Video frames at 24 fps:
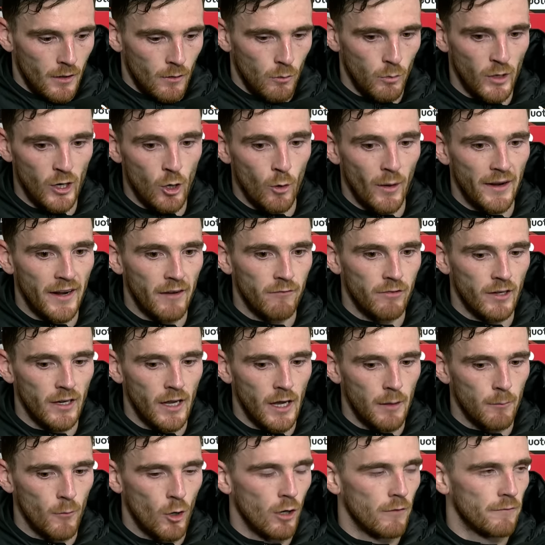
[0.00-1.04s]
we go in every
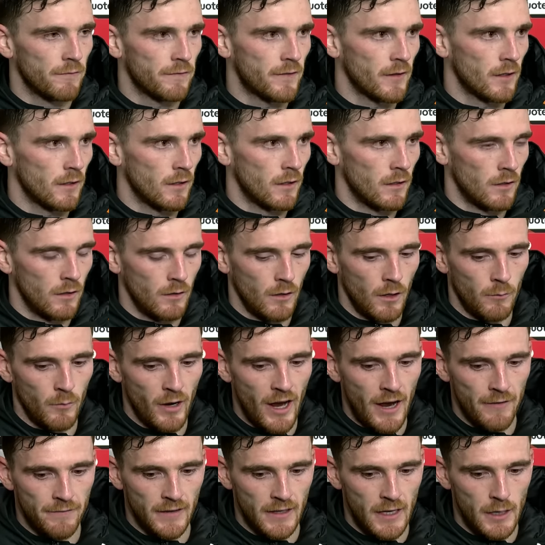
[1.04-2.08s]
game confident, and, and we
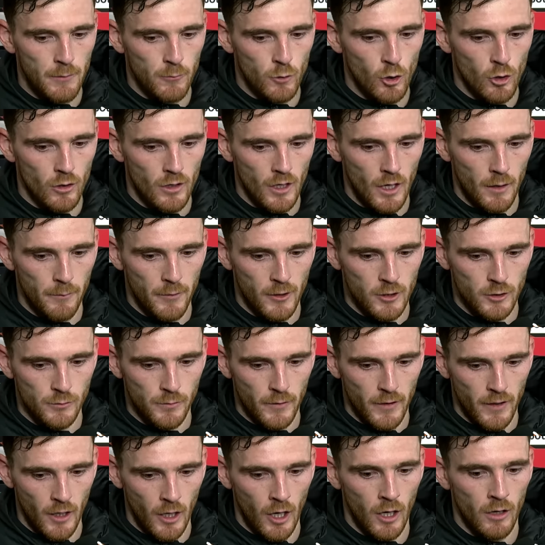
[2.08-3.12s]
have to keep doing that, because
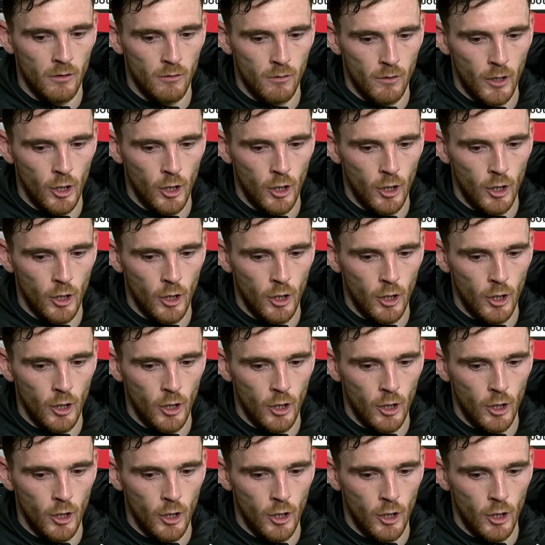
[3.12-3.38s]
we're in a,